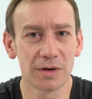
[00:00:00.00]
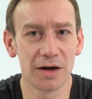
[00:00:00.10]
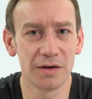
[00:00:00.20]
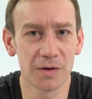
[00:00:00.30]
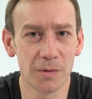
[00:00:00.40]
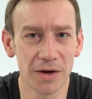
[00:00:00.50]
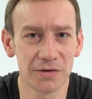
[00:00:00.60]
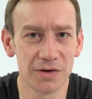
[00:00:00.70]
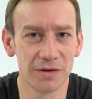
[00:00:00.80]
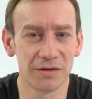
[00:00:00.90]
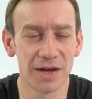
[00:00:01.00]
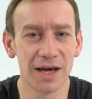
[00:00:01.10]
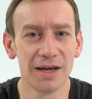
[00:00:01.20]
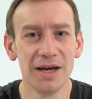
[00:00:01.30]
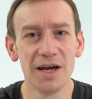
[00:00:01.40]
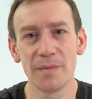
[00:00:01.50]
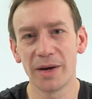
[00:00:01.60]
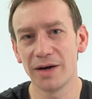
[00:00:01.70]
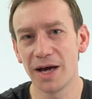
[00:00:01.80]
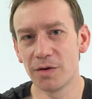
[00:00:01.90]
kind of questions there
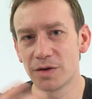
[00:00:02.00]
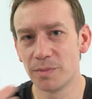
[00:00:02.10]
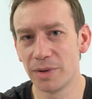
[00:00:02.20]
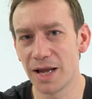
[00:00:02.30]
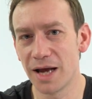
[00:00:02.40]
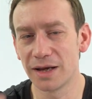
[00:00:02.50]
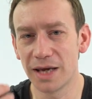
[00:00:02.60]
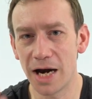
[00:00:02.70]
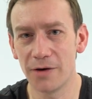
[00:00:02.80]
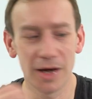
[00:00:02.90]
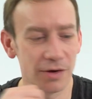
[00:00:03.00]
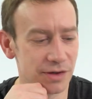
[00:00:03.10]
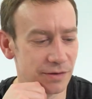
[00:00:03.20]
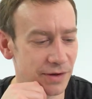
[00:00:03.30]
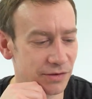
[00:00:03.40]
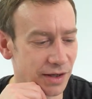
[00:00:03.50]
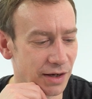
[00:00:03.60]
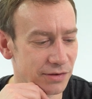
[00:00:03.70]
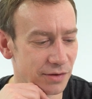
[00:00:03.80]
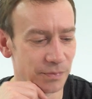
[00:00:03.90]
about how to plan and carry out an
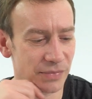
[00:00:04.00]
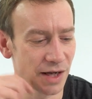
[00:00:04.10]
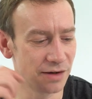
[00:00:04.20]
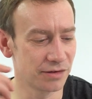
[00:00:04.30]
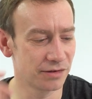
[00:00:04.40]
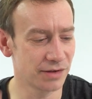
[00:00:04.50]
investigation. And it's the